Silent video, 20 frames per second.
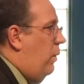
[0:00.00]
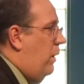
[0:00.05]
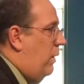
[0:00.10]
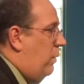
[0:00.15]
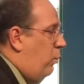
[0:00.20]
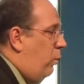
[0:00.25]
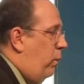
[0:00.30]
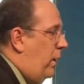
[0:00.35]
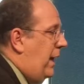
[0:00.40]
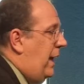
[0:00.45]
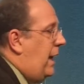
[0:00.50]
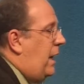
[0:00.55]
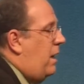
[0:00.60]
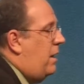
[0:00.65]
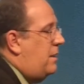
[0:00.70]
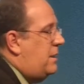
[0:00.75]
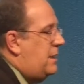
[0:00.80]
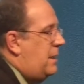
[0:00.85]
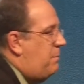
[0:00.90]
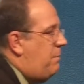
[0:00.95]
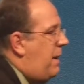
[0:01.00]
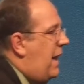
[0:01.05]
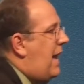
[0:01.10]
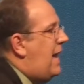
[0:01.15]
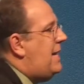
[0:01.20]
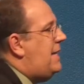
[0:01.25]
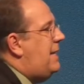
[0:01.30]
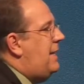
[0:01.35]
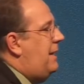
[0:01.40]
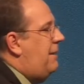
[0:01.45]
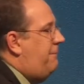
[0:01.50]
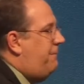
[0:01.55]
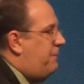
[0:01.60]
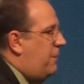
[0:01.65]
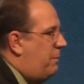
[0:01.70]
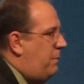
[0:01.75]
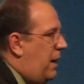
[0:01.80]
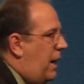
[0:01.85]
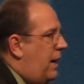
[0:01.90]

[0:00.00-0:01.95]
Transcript: where we are demanding from